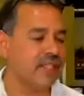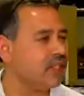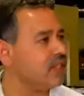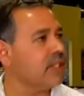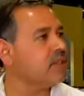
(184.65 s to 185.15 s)
it
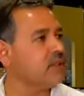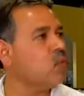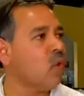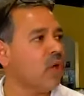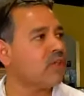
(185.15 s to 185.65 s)
just
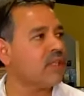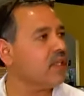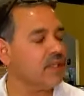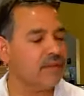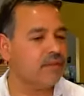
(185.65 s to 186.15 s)
didn't work
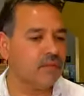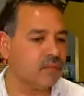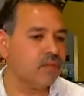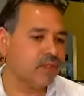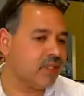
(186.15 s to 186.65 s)

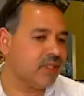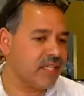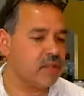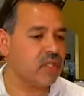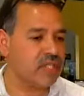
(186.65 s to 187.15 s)

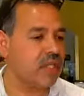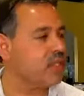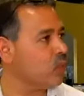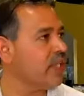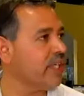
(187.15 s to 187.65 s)
as
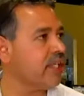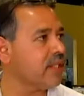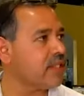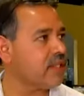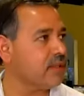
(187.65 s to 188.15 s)
good as we
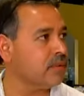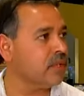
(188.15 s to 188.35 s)
needed it to.